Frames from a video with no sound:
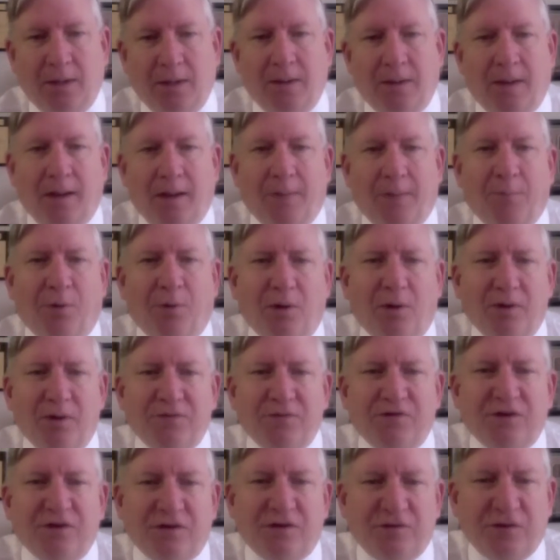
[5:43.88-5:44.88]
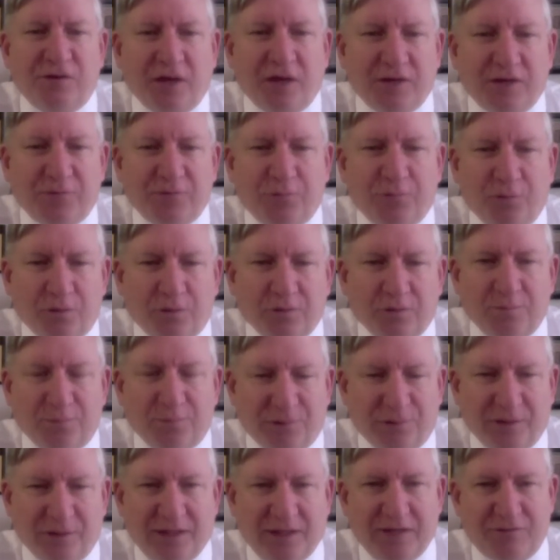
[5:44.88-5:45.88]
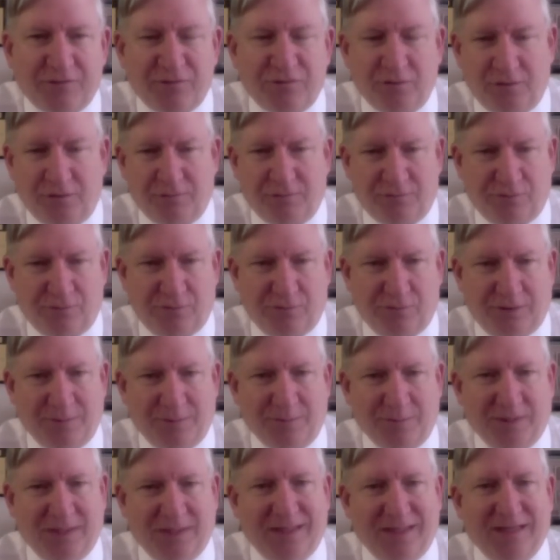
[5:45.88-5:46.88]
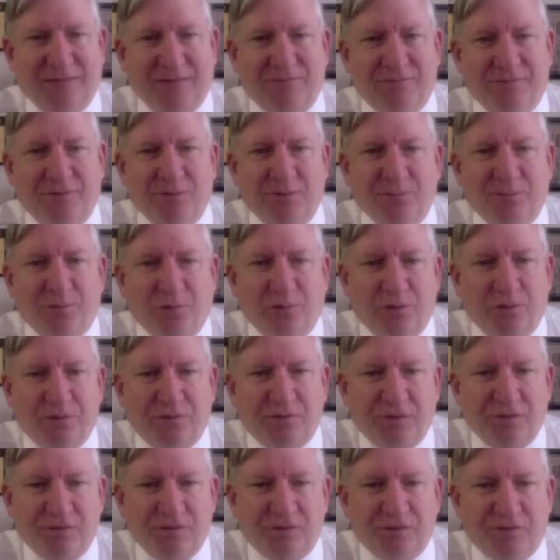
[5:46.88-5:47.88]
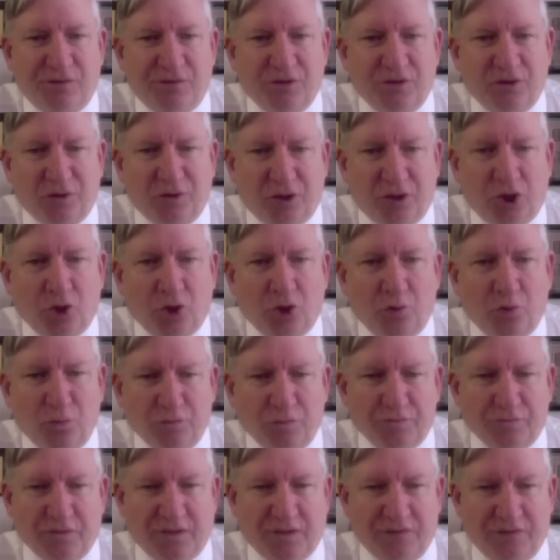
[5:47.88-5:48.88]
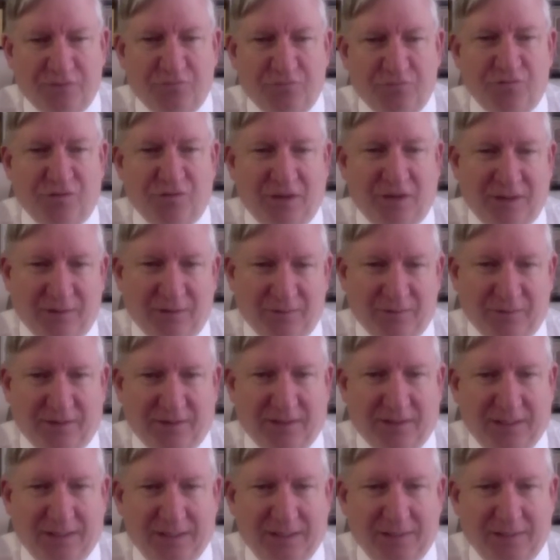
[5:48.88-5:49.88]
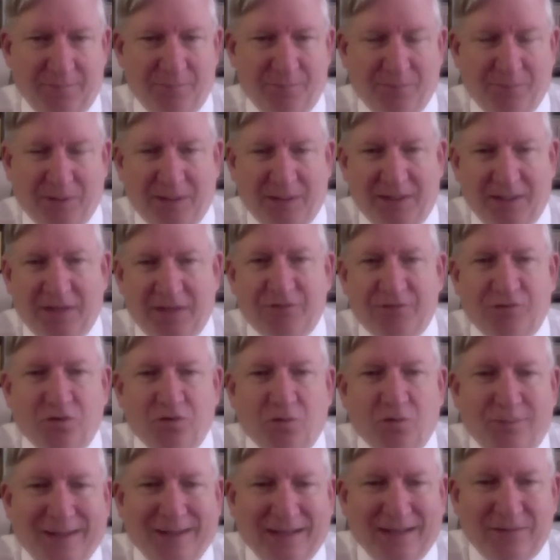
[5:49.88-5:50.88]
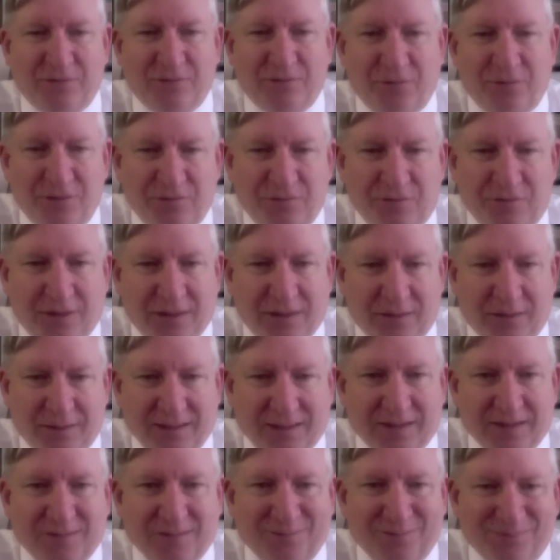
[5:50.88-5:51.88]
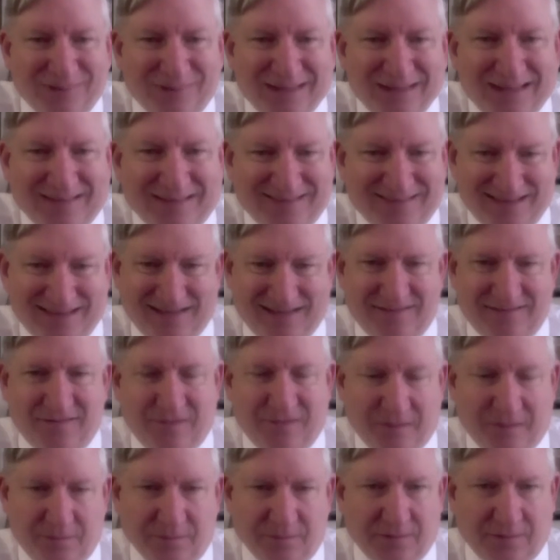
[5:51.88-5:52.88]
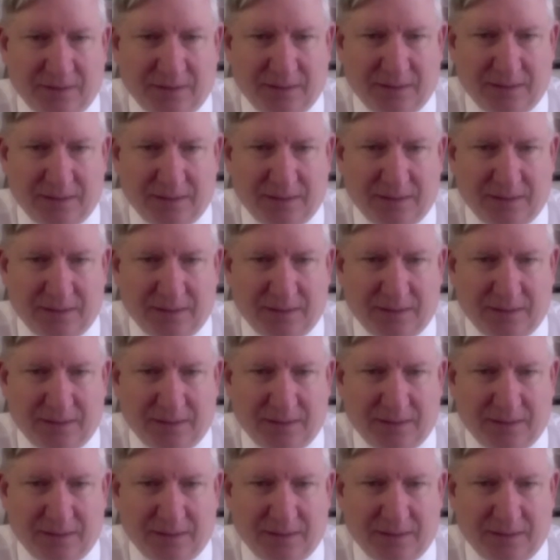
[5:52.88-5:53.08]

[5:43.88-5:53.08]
Upon successful completion of treatment, if the person still owes us jail time, he has to go back to the jail and complete that jail time.